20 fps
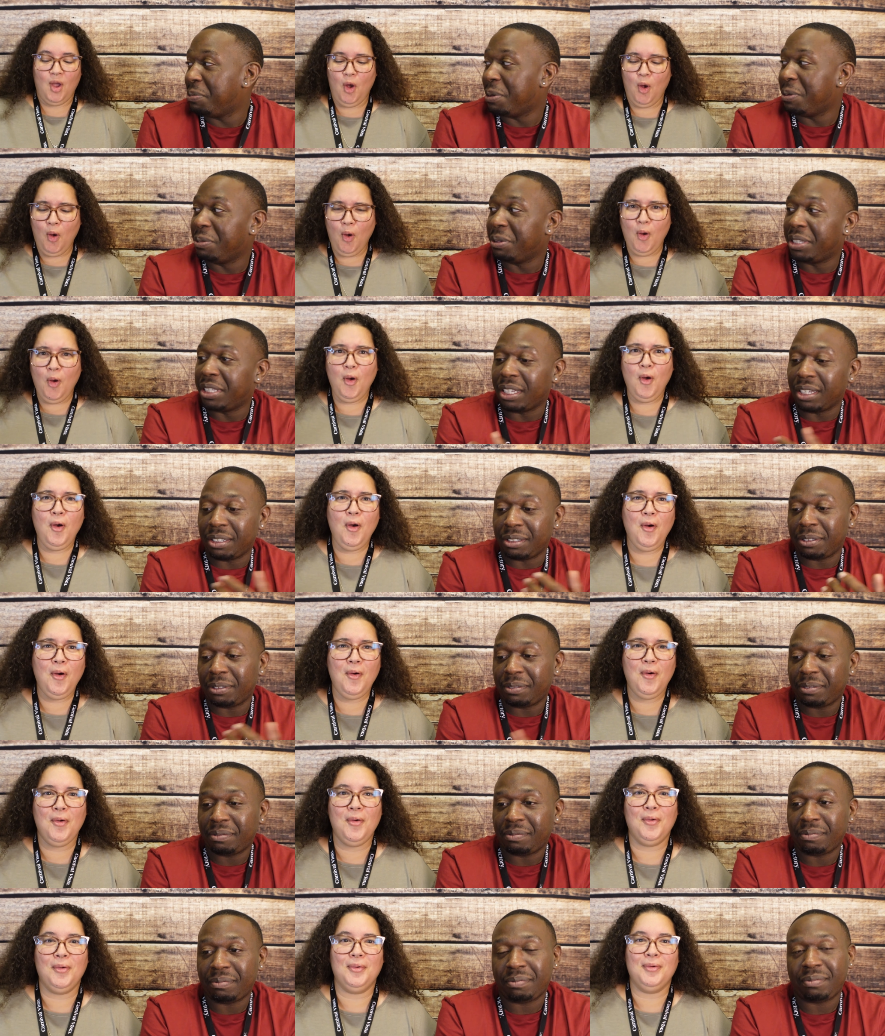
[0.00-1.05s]

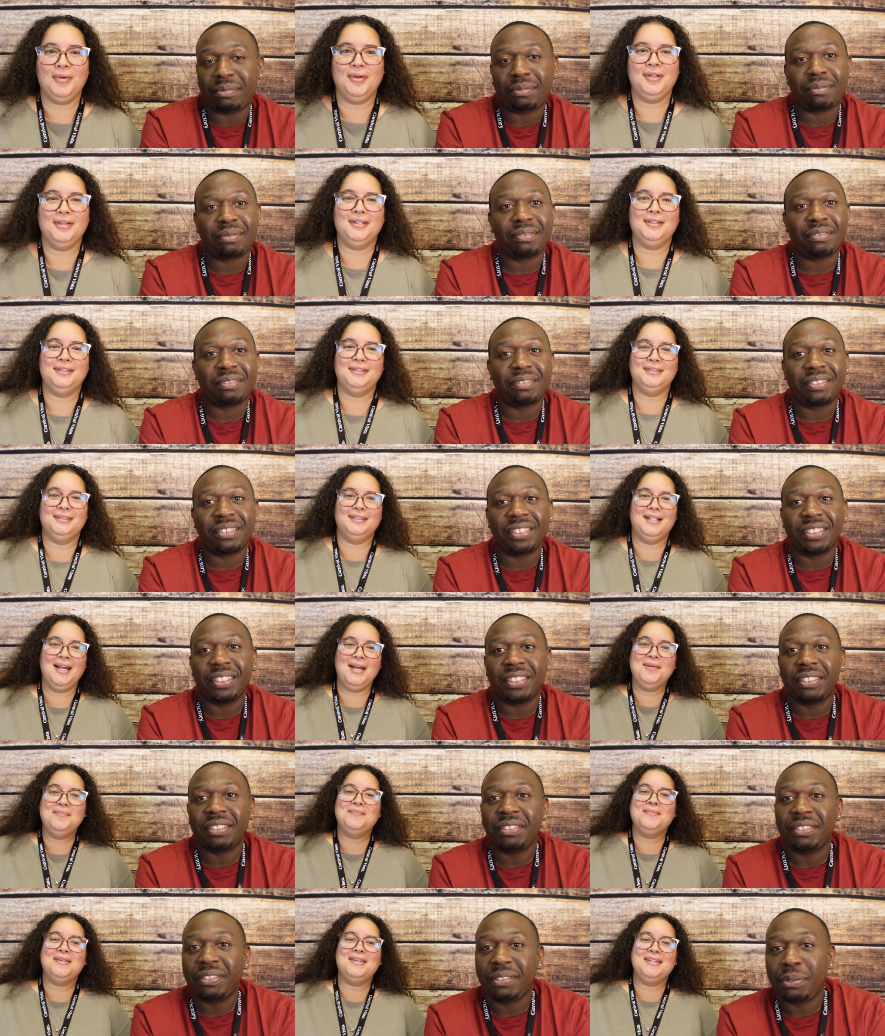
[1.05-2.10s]
Speaker 1: Oh,
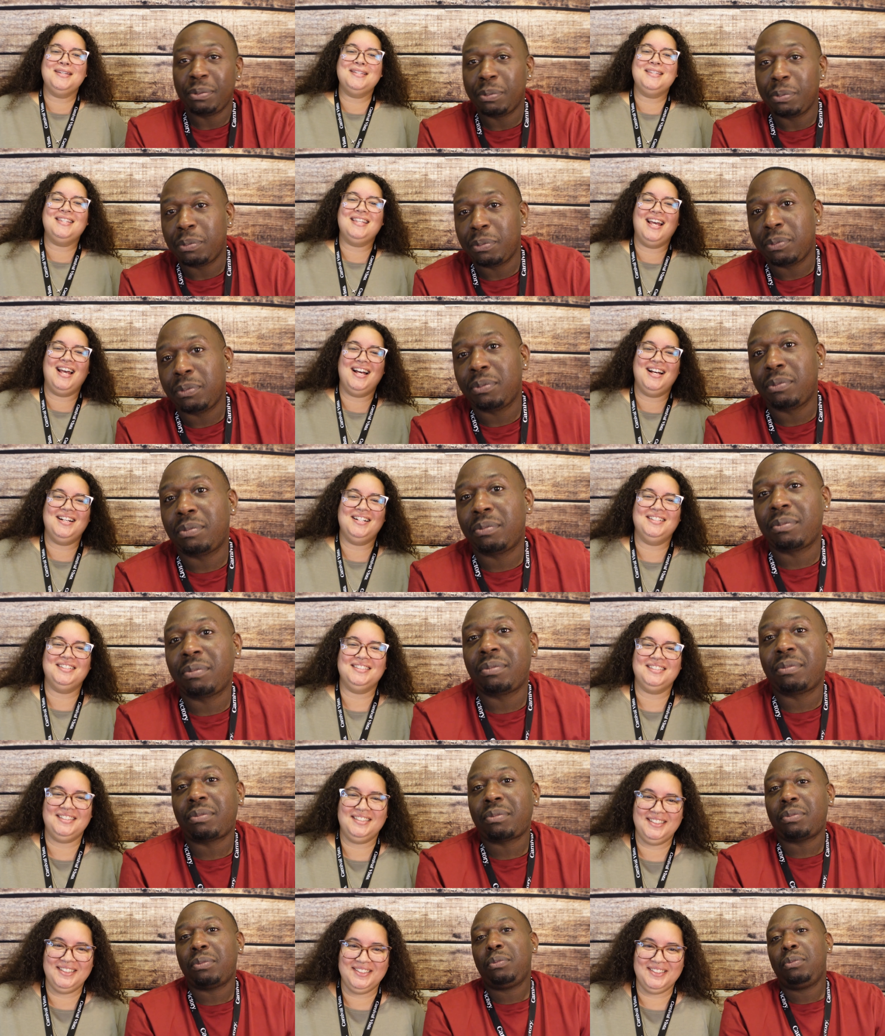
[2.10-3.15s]
let me tell
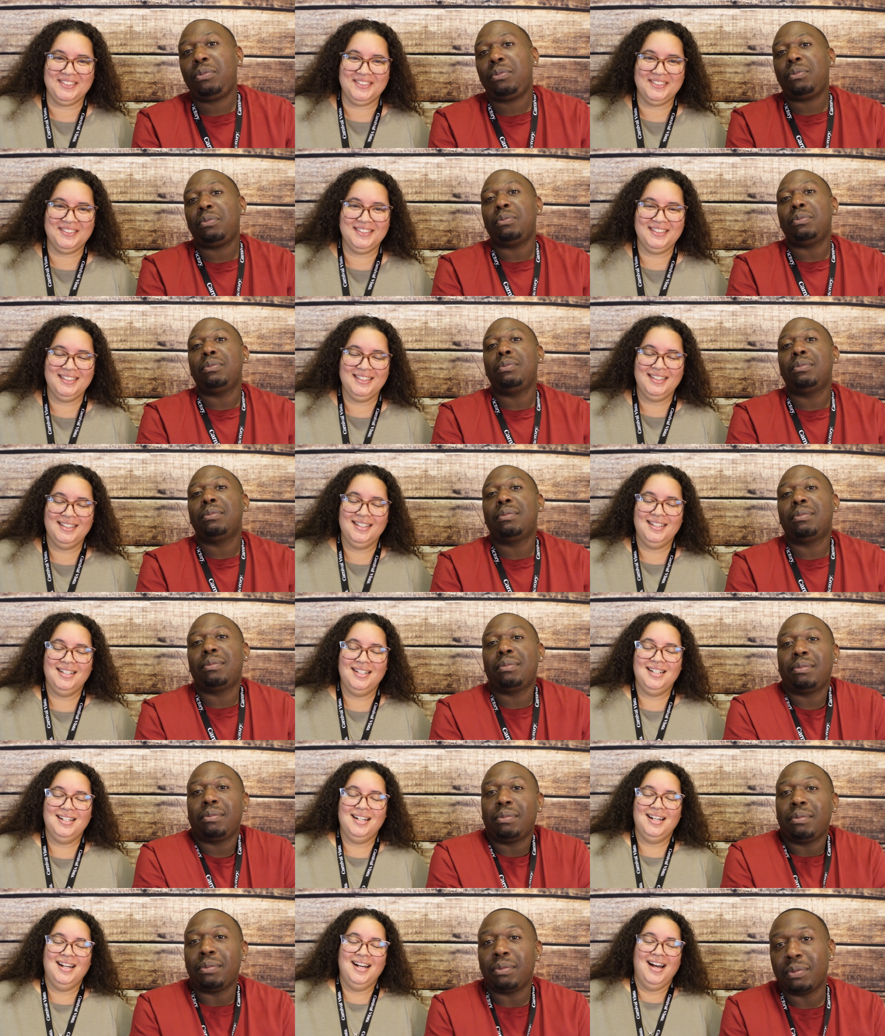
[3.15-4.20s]
you.
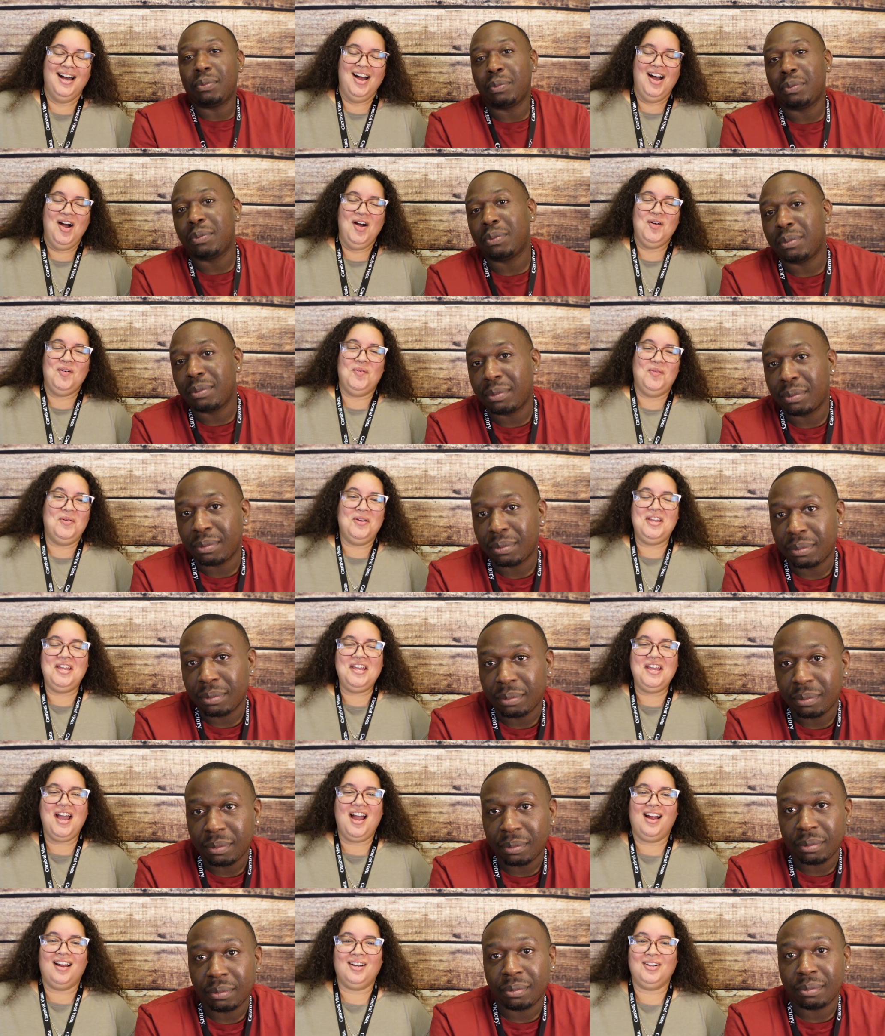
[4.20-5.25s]

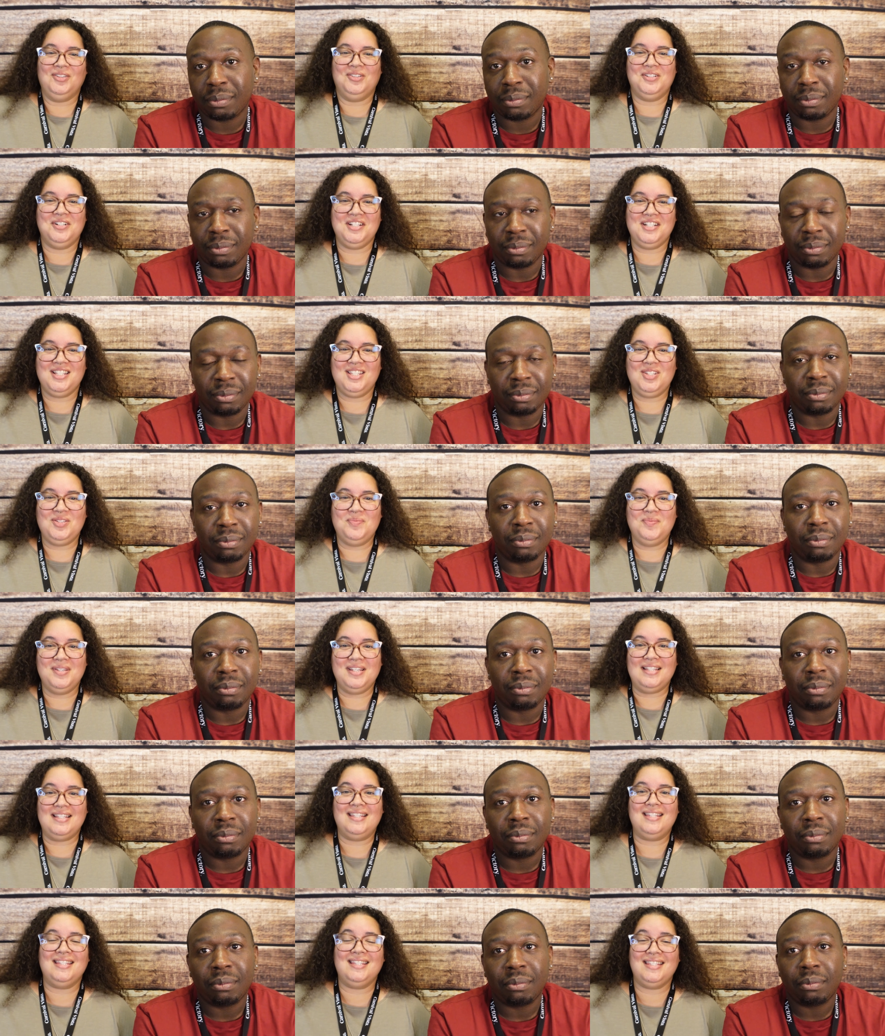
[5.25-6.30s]
We are going to be
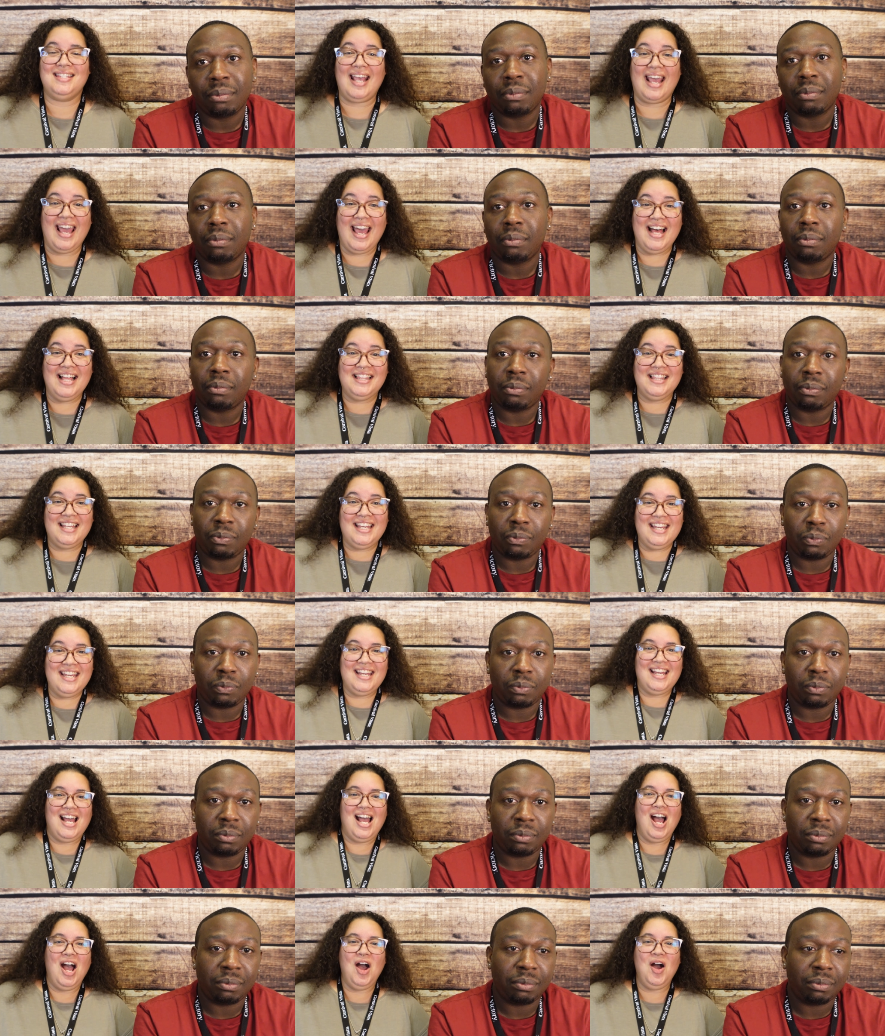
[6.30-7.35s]

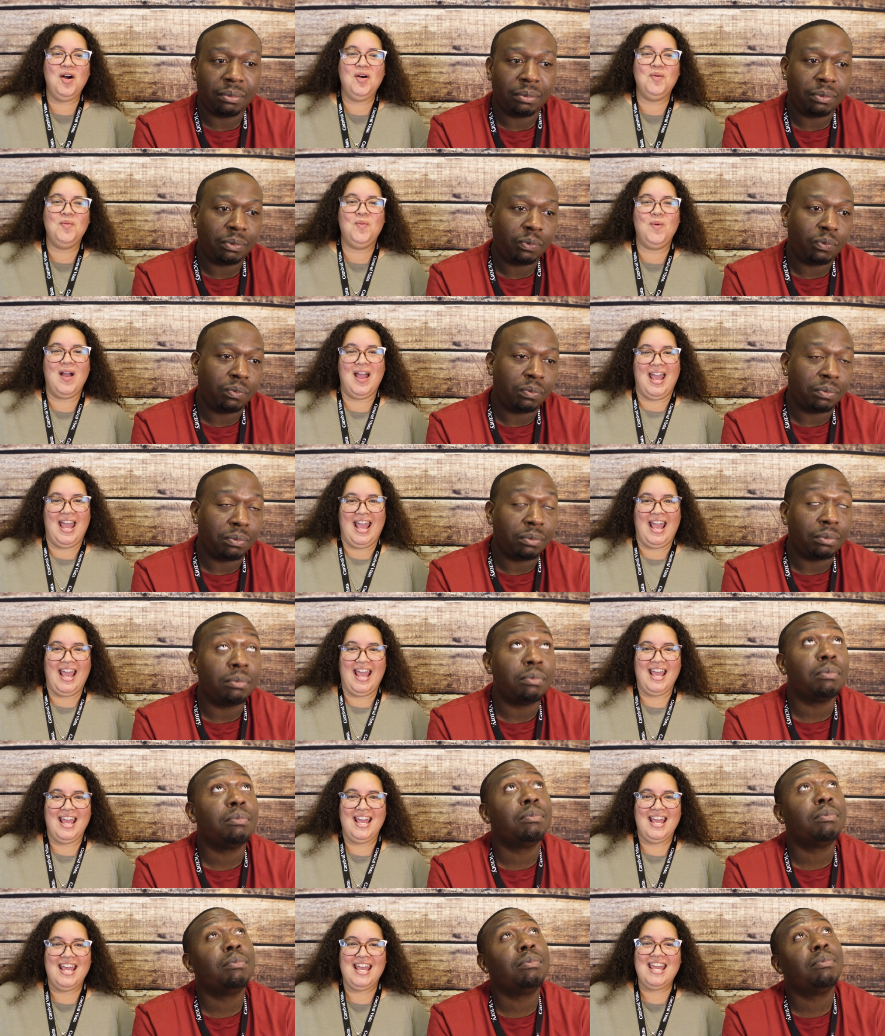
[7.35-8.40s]
sailing away
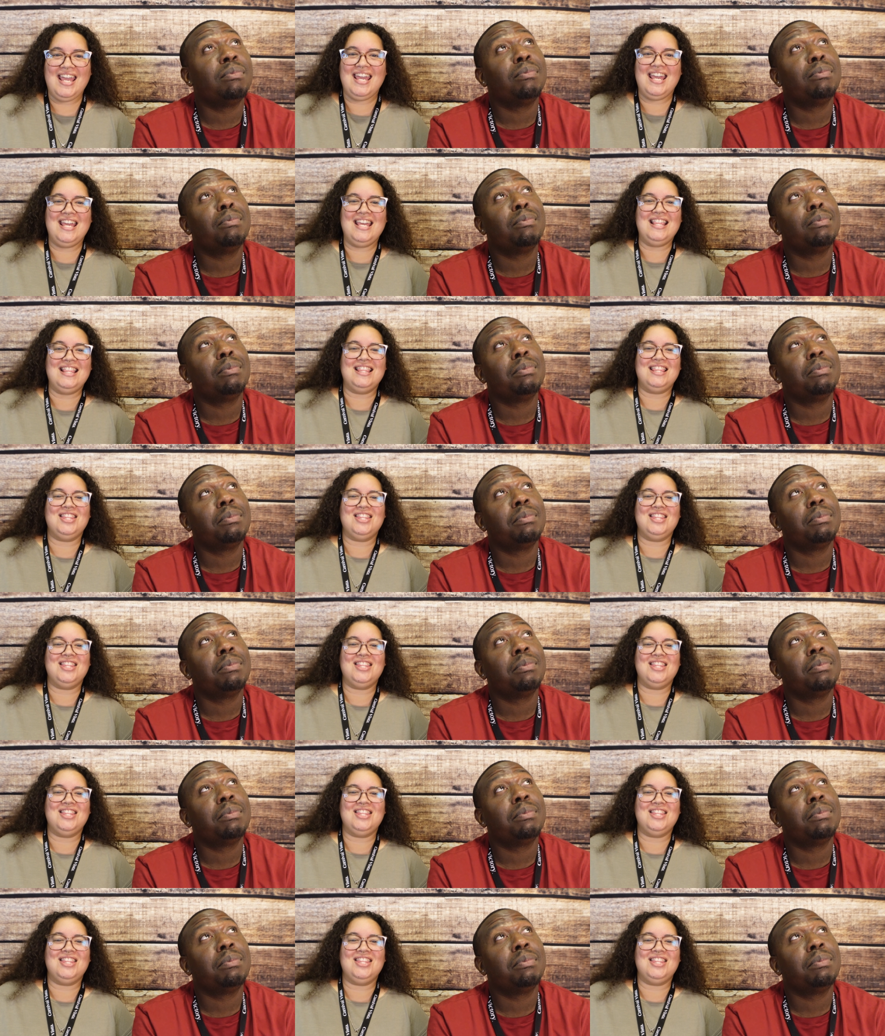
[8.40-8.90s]
in